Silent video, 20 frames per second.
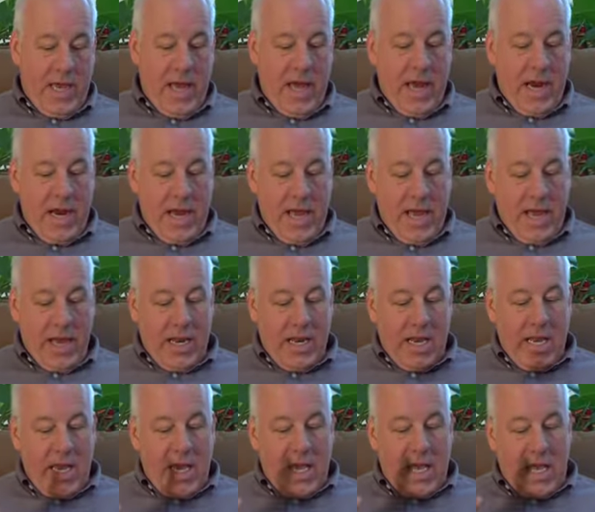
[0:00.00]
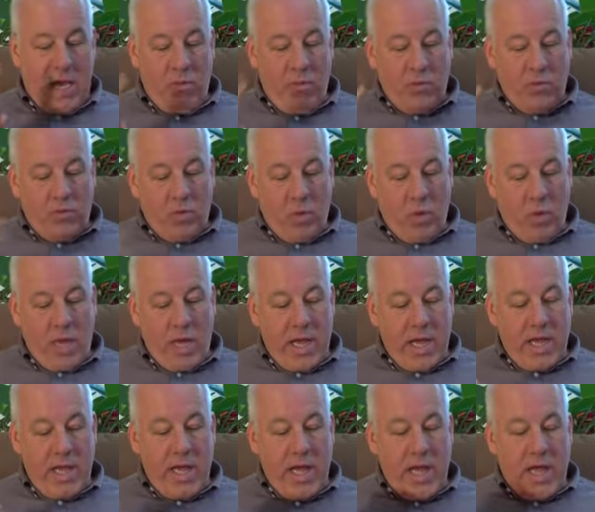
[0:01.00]
got it at. It was
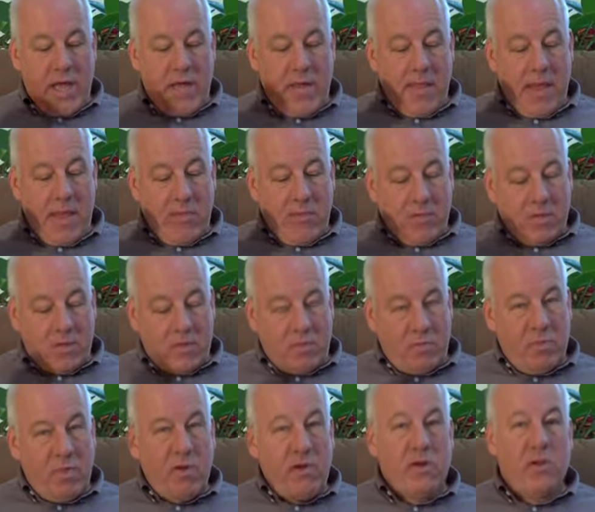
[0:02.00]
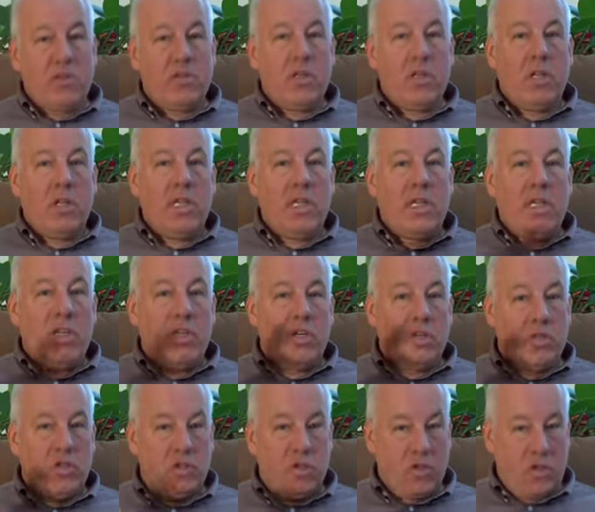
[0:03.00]
when they were spiritually
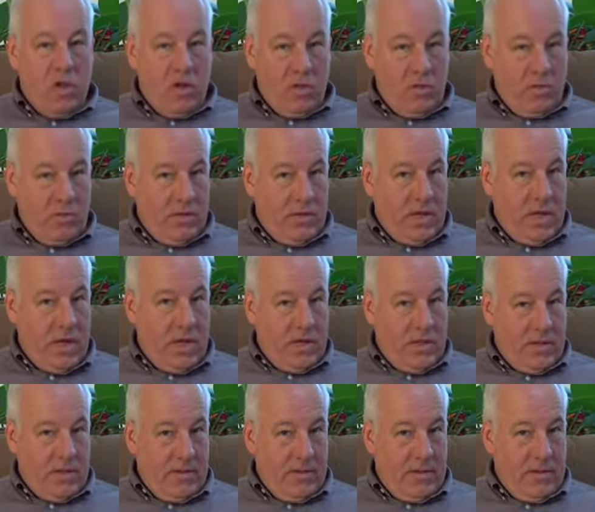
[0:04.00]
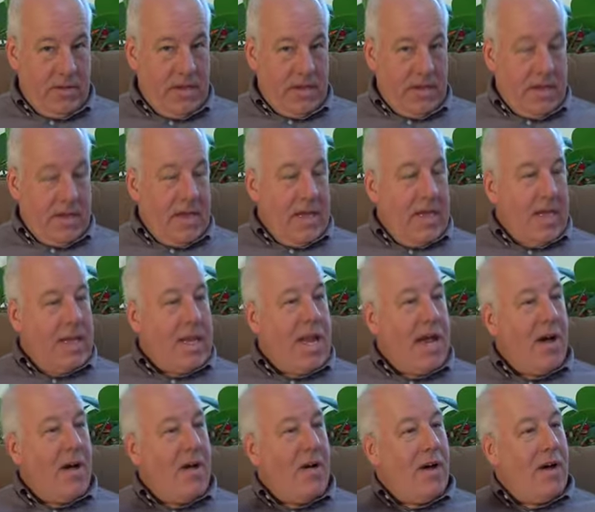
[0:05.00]
circumcised.
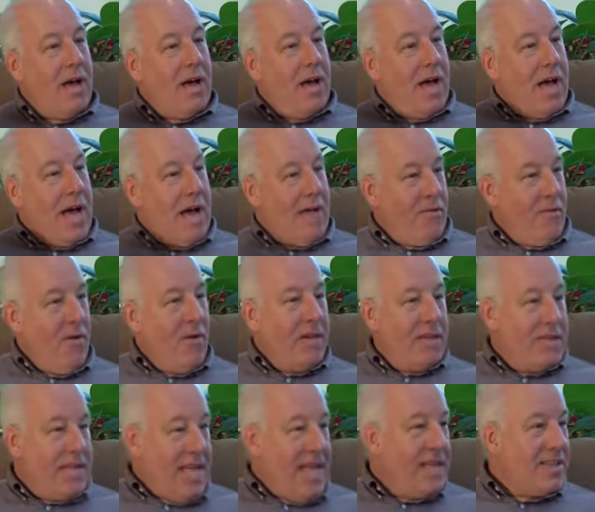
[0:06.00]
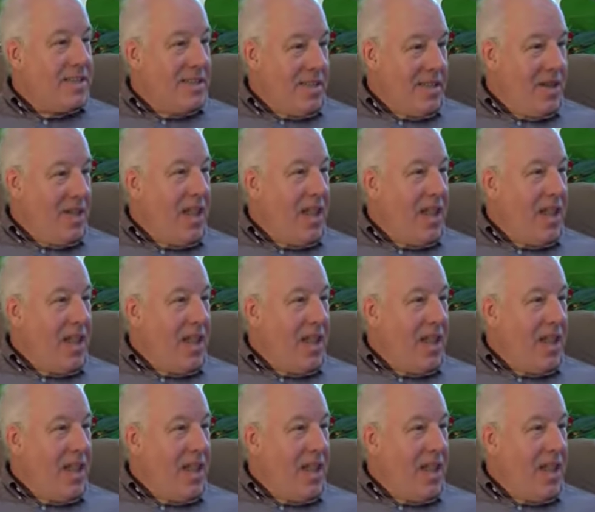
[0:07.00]
Now, I've always asked in